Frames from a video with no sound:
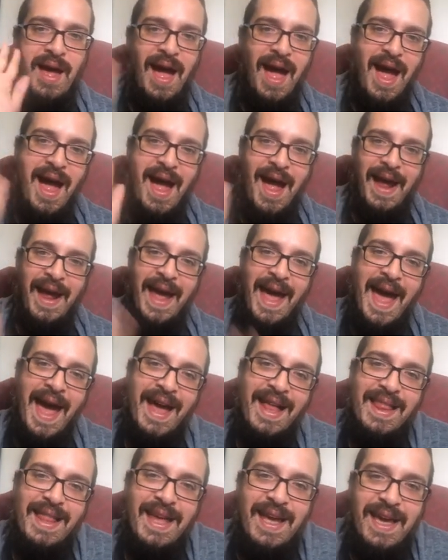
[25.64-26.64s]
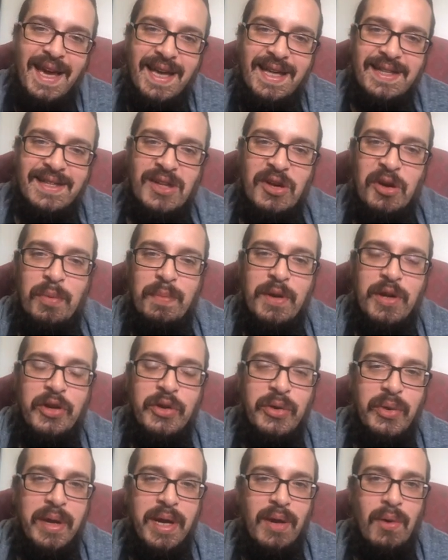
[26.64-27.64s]
Hi, Alex. Hope you're
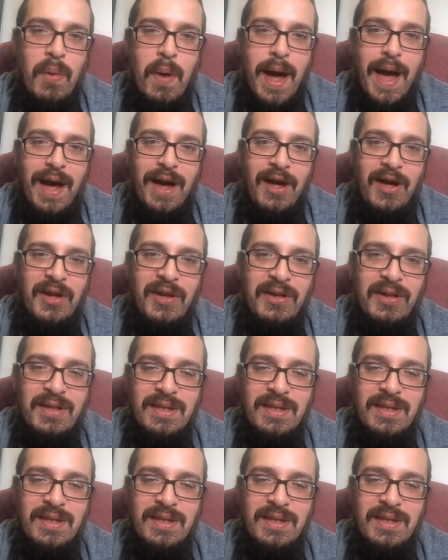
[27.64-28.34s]
doing well.